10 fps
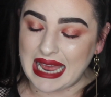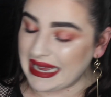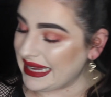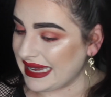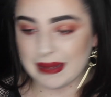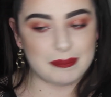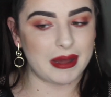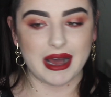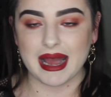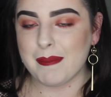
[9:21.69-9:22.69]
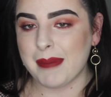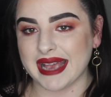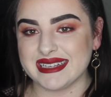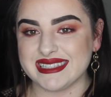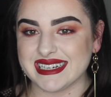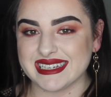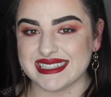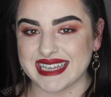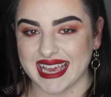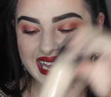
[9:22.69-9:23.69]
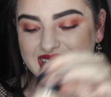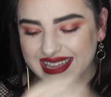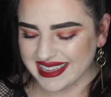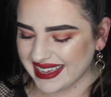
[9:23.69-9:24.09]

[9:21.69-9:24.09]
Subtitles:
Yep, I'm pasty as heck.